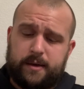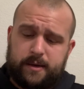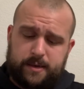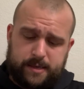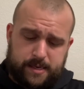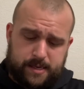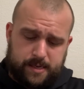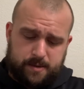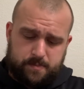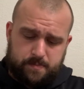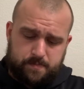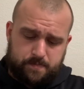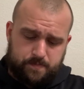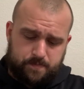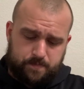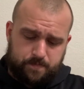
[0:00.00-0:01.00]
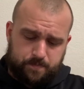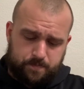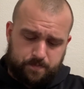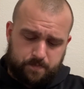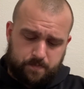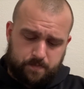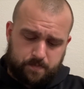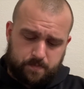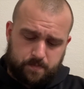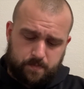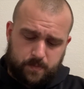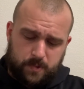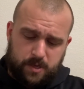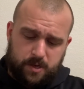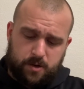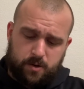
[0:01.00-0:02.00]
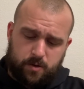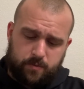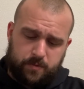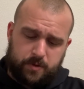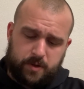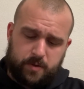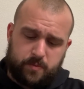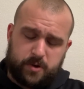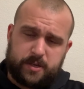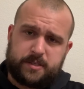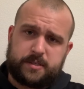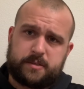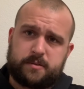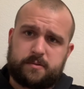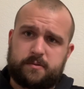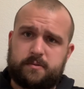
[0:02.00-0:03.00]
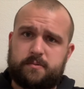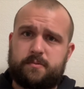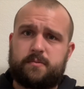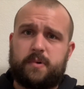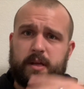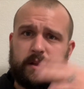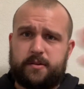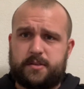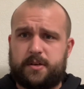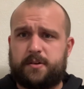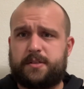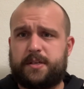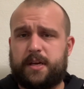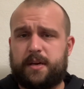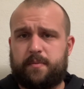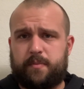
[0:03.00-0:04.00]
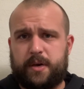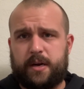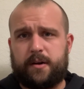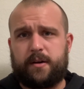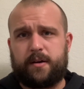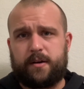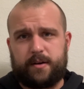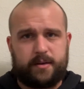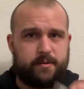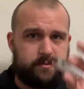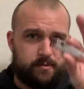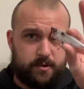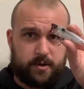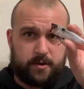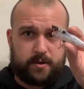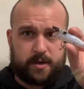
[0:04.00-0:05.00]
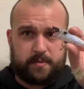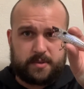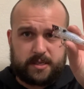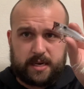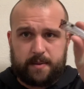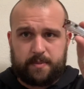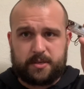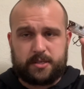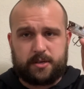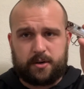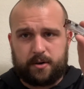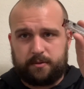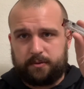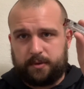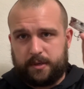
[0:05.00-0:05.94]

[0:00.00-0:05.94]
You know, hopefully once weather starts getting better and it, you know, comes time to start